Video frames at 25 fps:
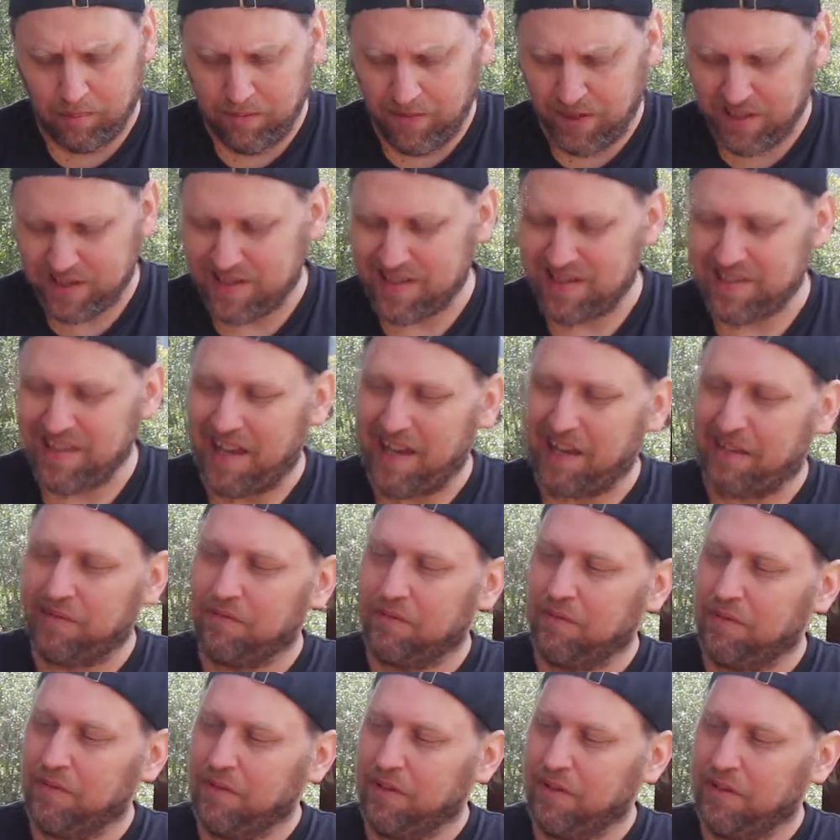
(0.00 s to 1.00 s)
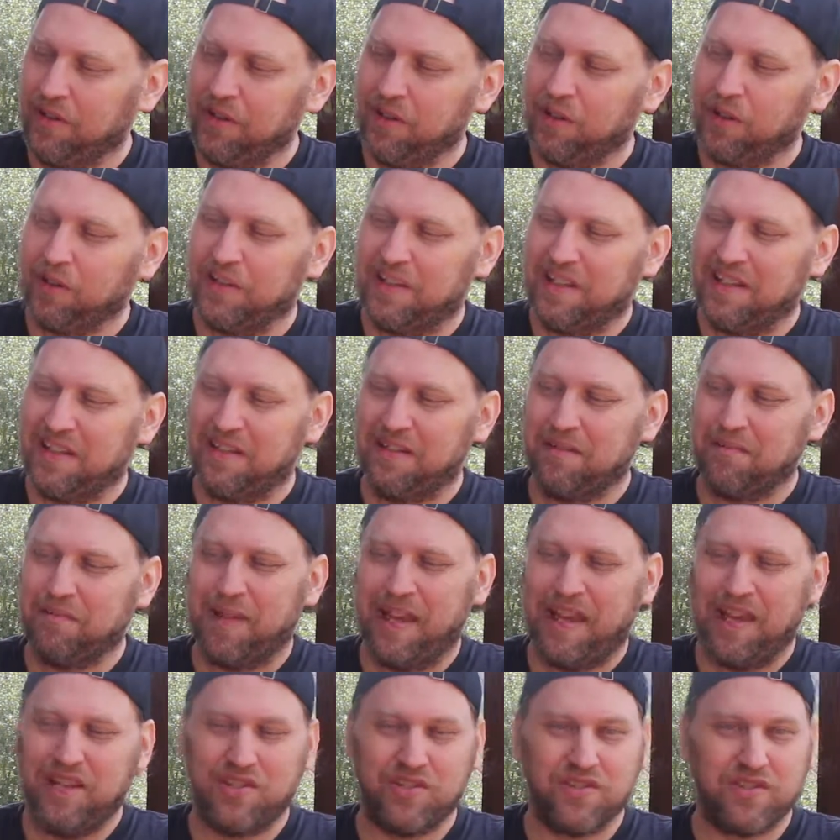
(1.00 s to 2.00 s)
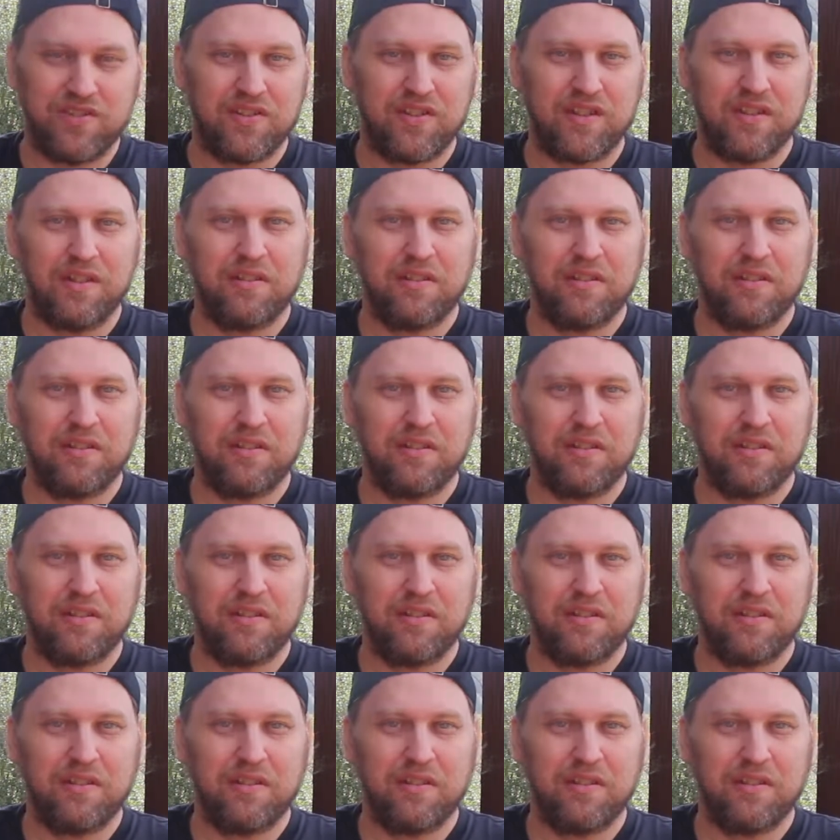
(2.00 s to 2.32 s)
This is like literally pages.